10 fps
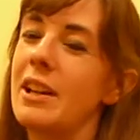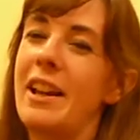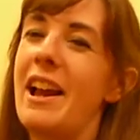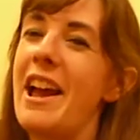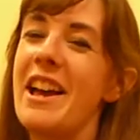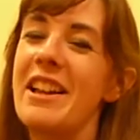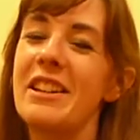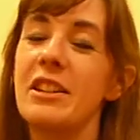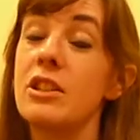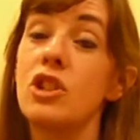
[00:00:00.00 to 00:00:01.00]
I
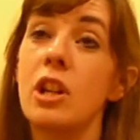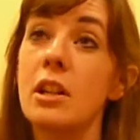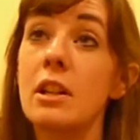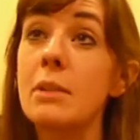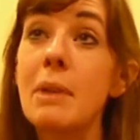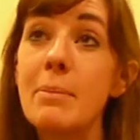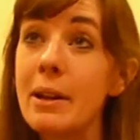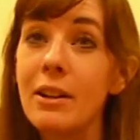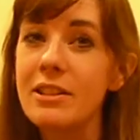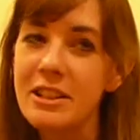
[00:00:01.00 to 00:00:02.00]
had this Jetta that my
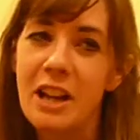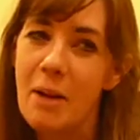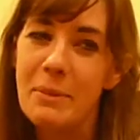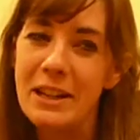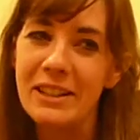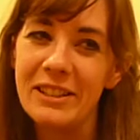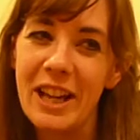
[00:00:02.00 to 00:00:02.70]
parents had got me,